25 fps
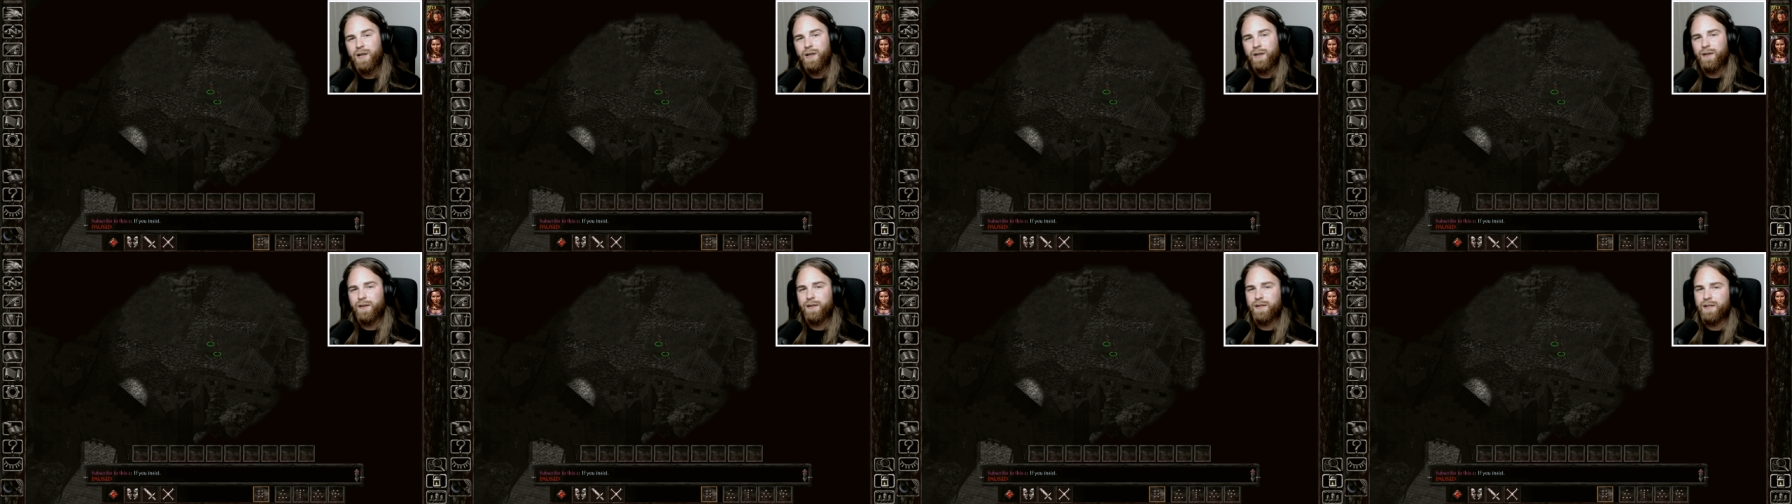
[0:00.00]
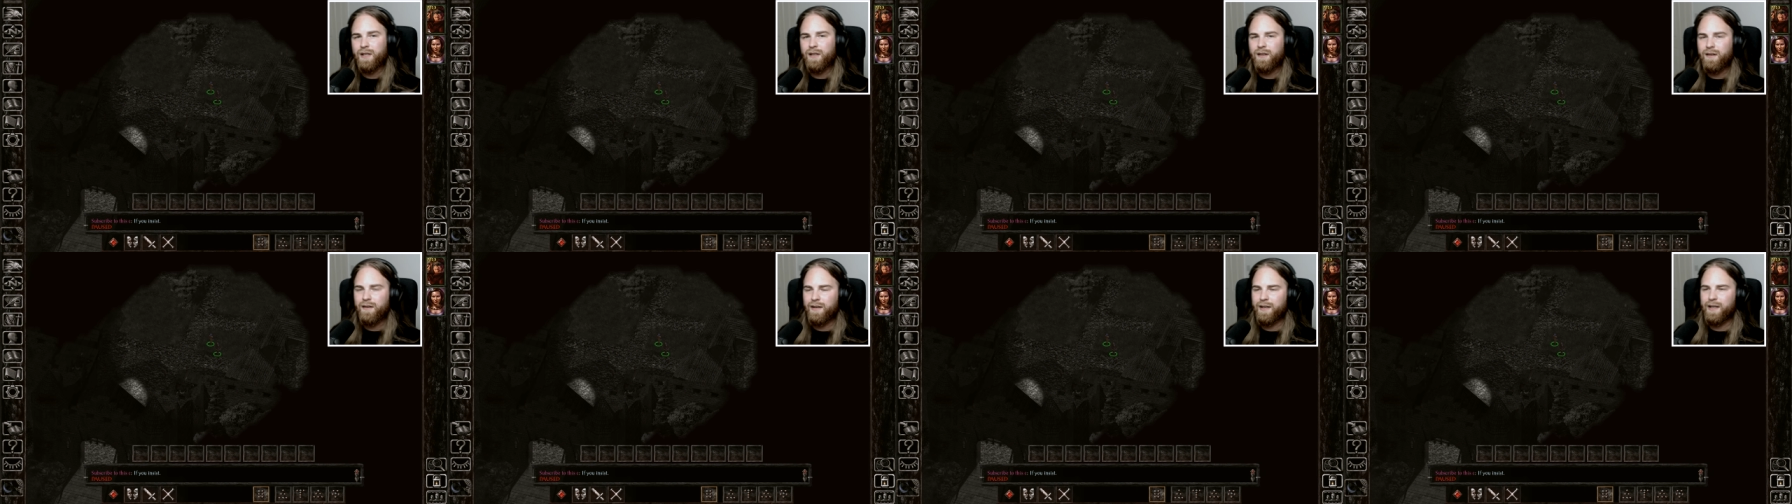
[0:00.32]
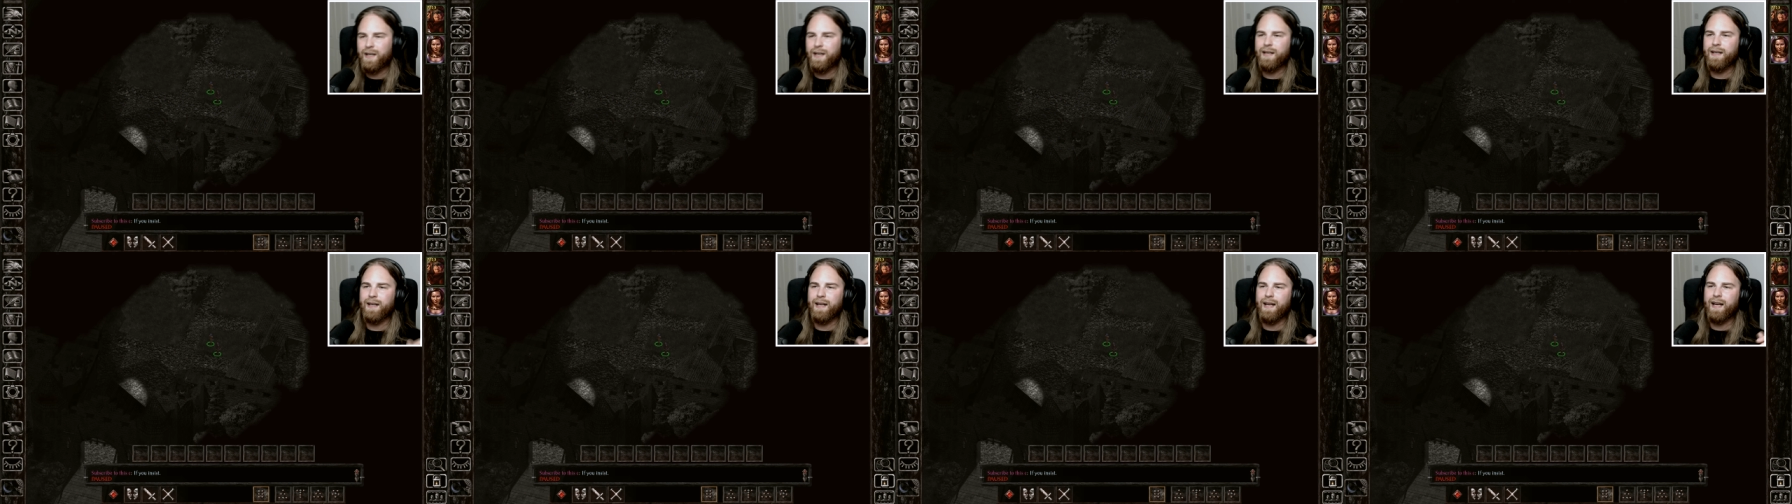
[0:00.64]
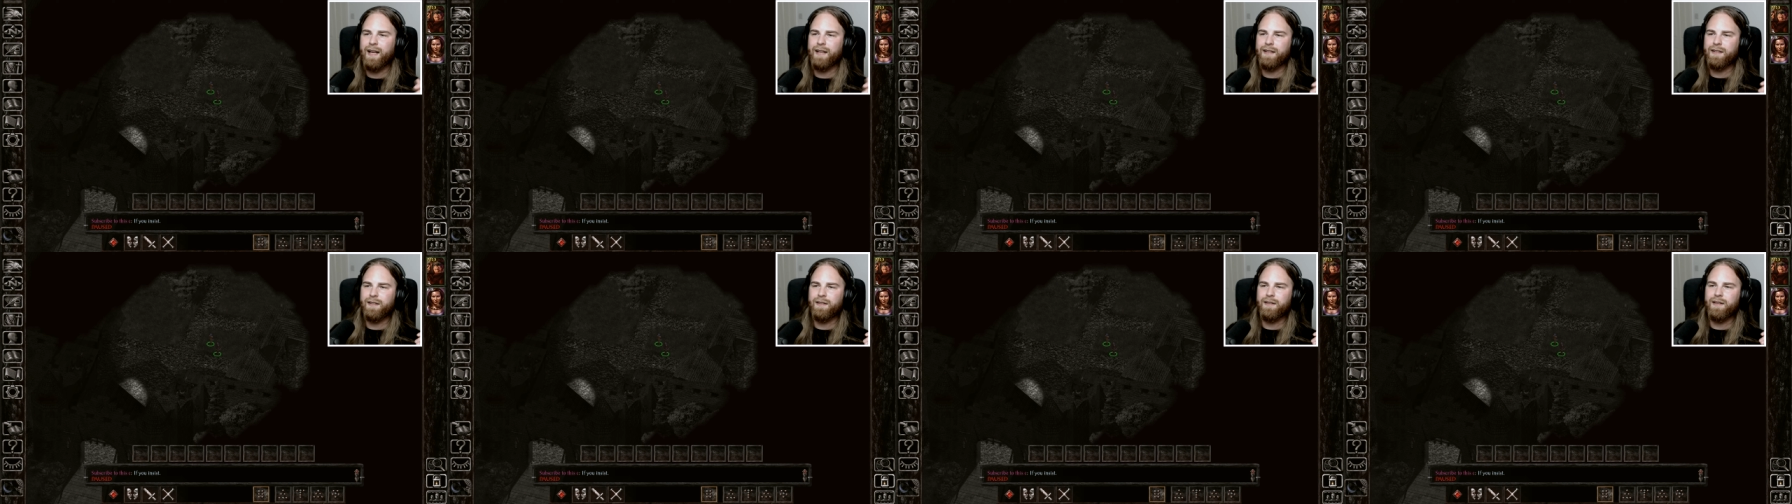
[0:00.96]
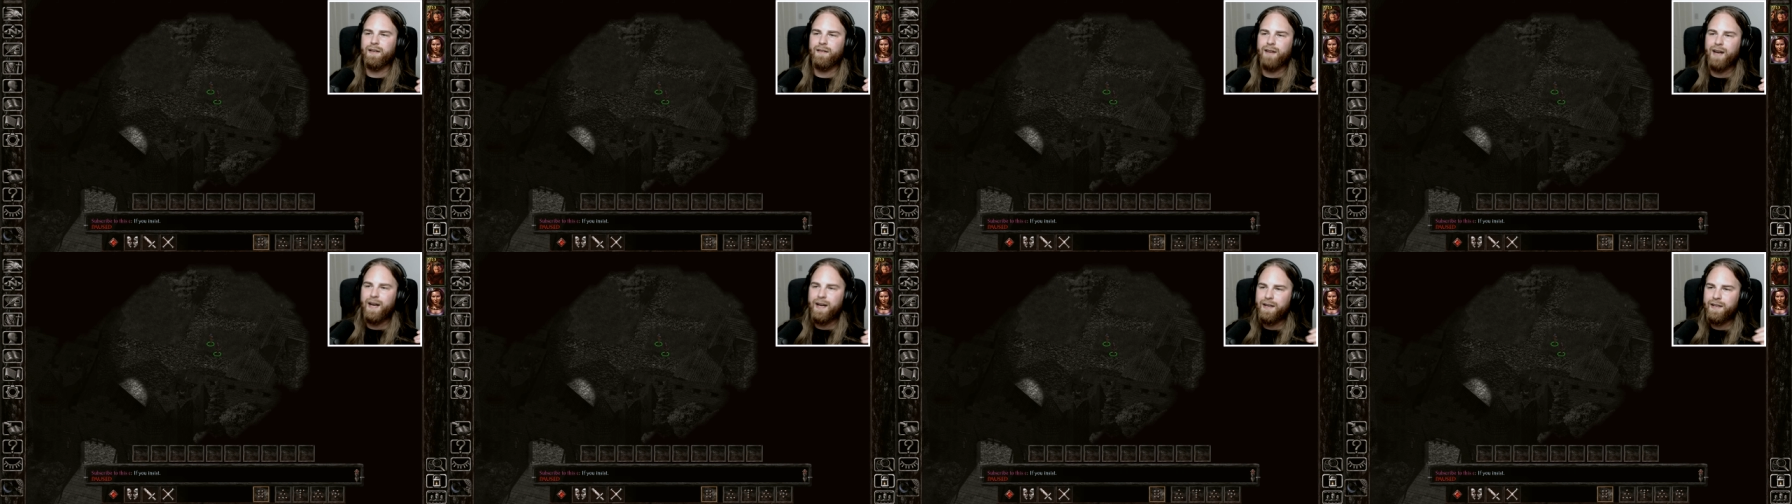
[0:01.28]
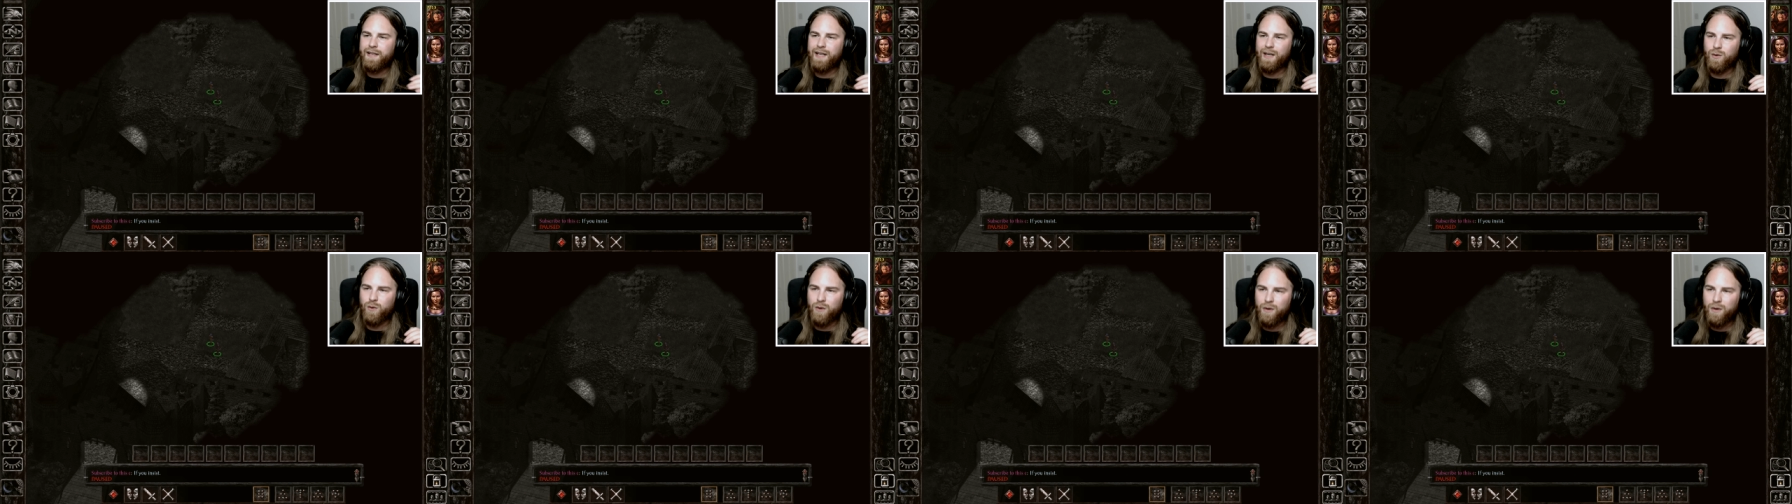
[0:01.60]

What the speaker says: Considering that the ranger